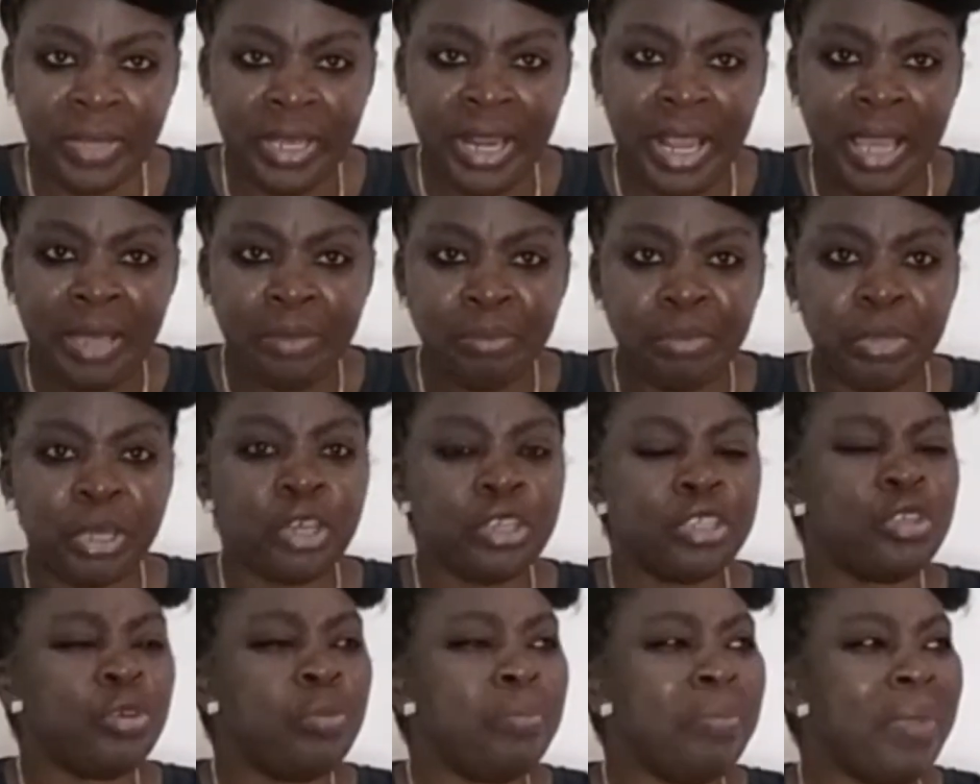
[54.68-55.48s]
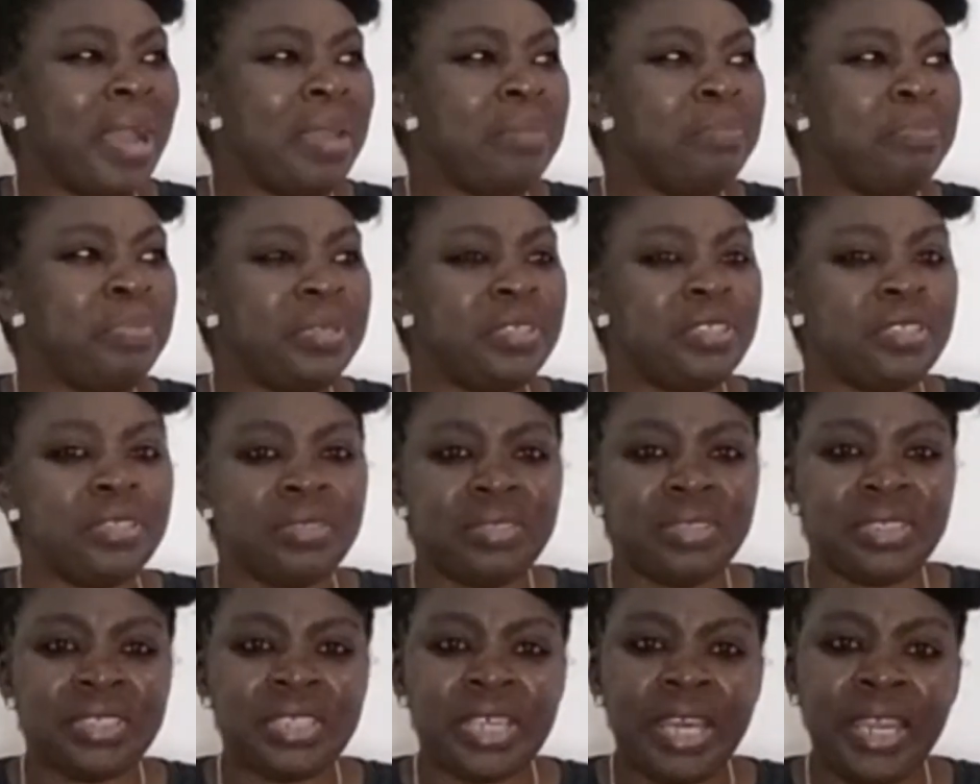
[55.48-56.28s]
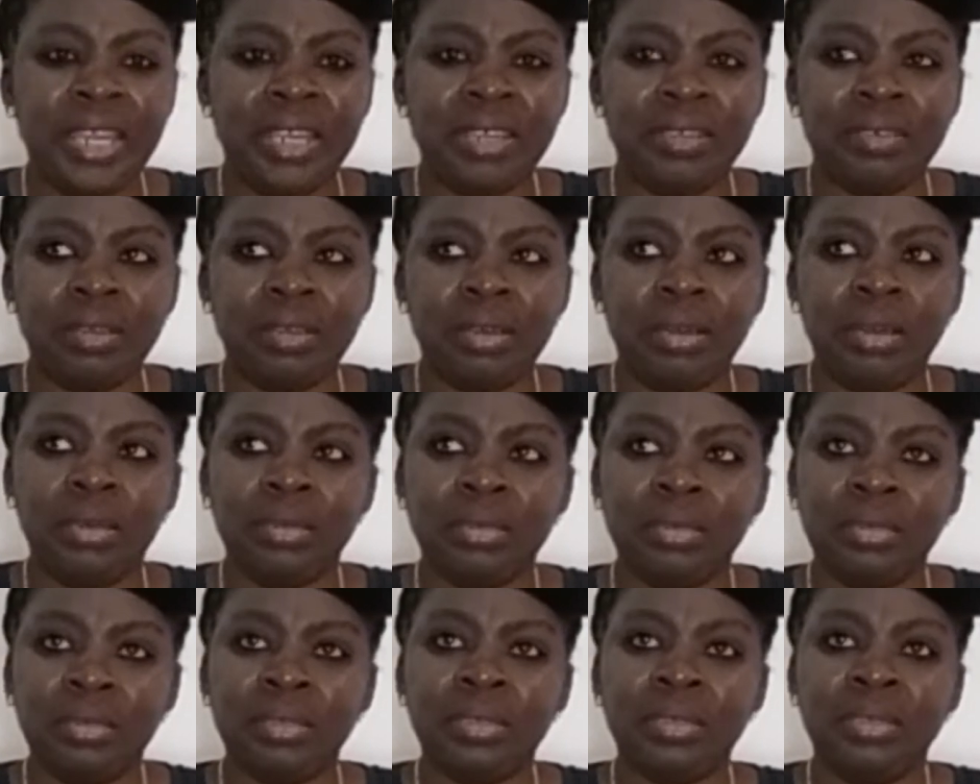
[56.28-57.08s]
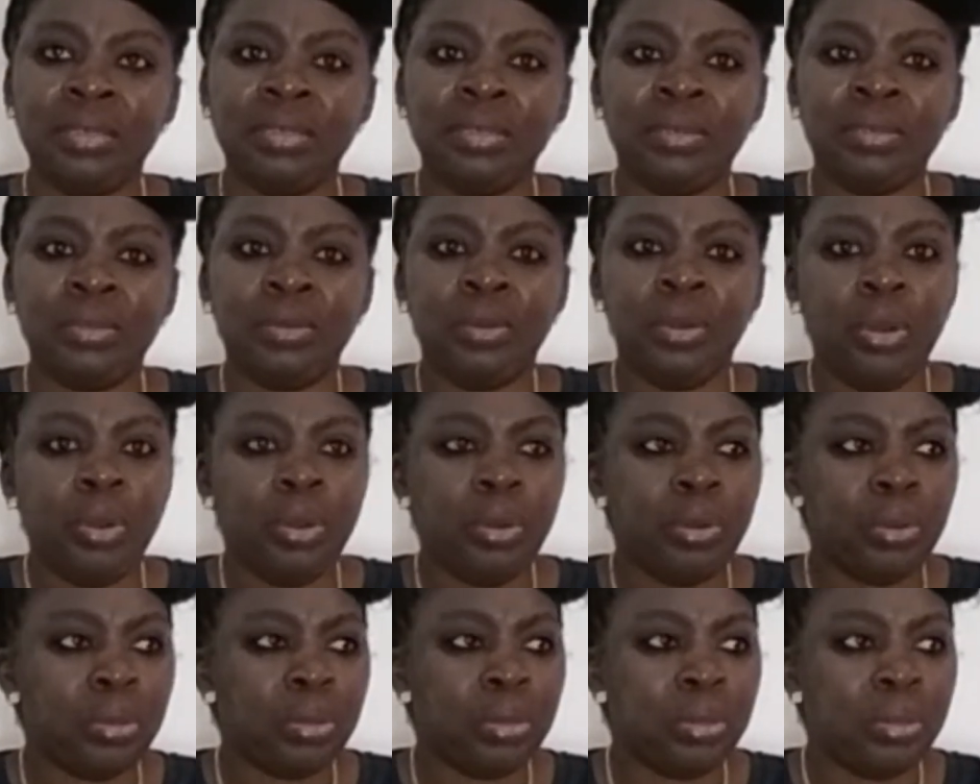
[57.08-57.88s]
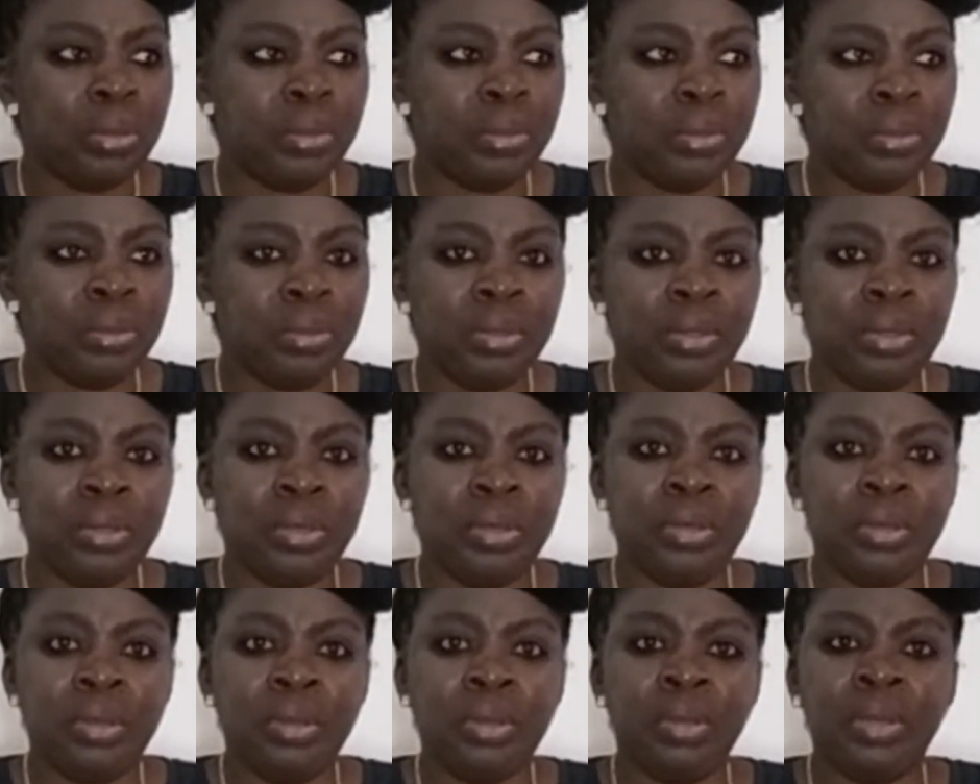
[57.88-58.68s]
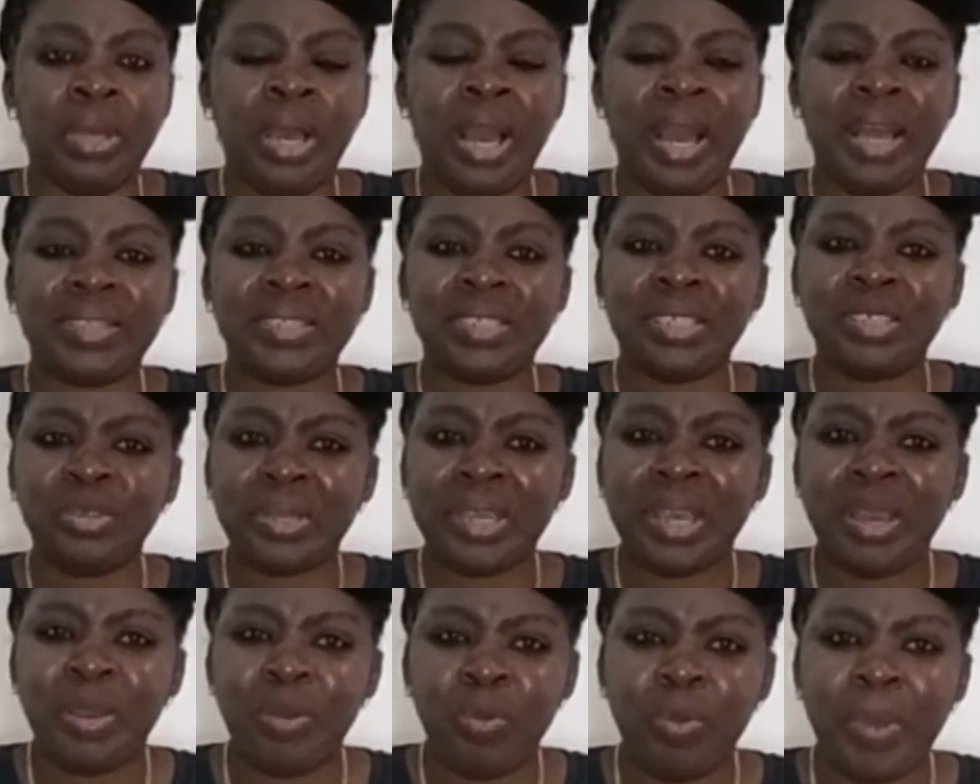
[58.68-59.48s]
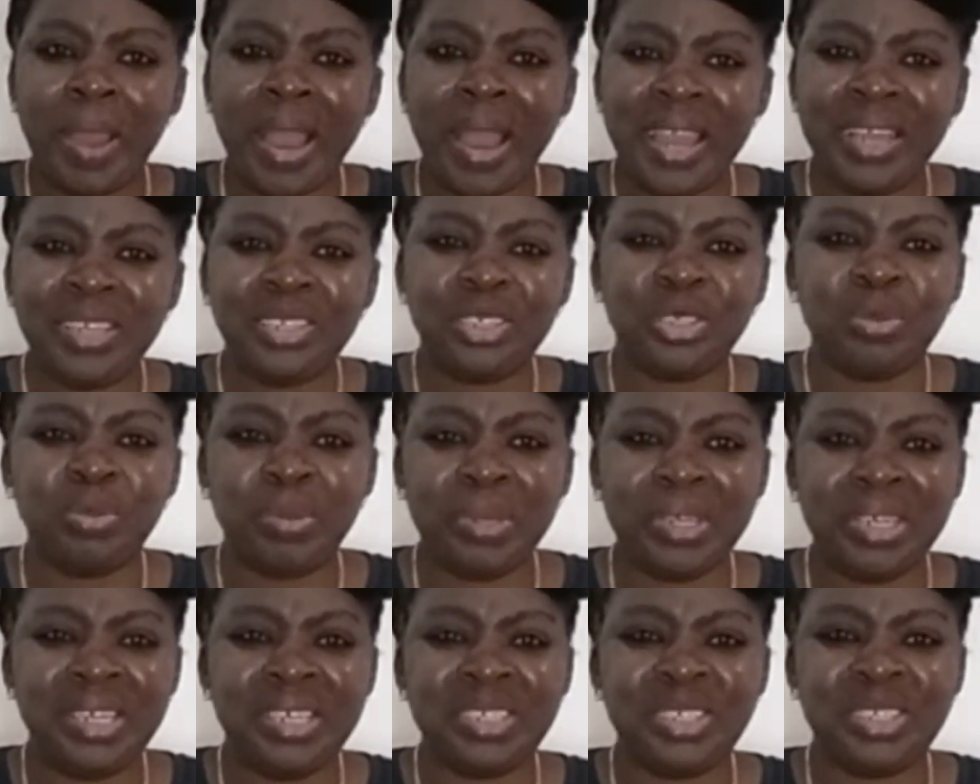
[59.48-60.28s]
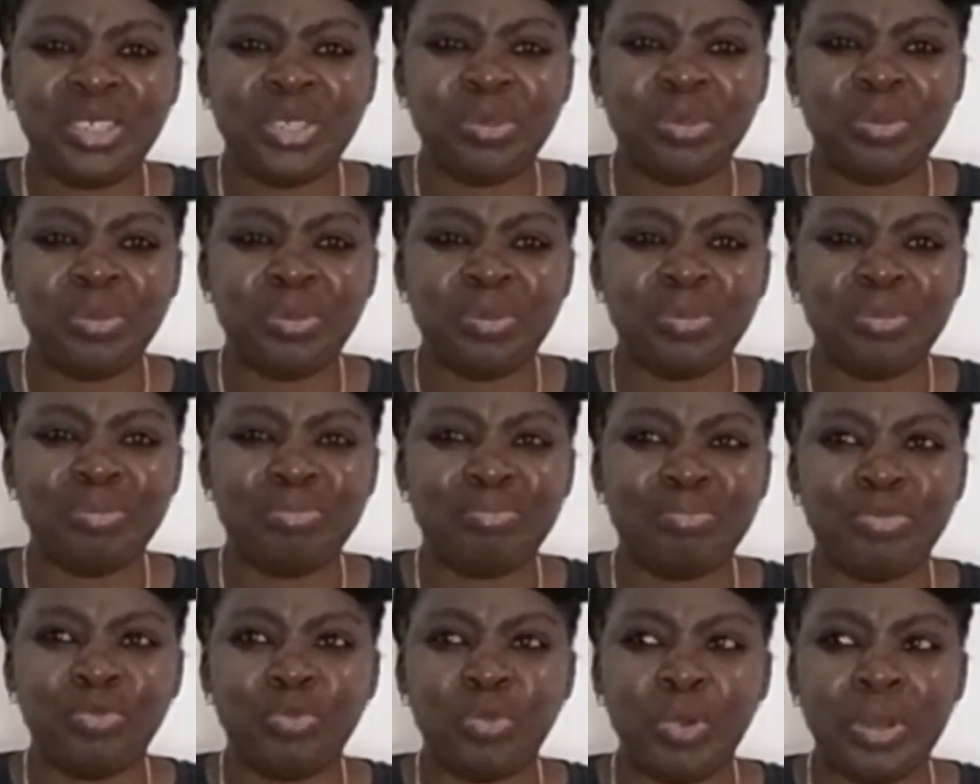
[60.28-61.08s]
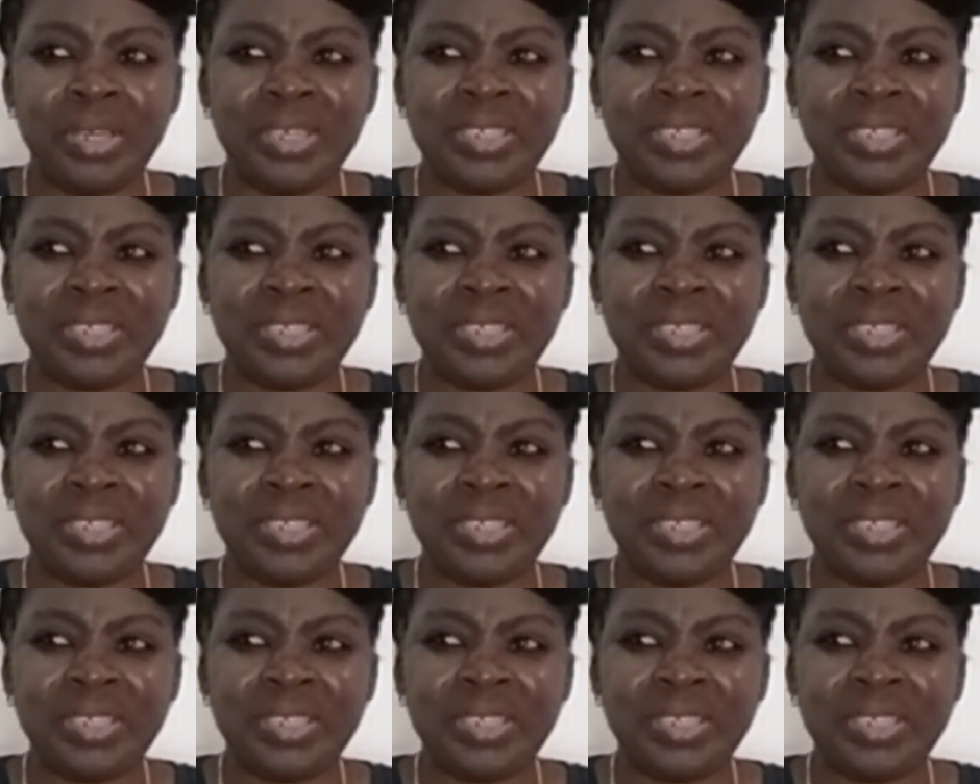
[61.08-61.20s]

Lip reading: because you might be saying, oh, Atinuke, why do we need to, what is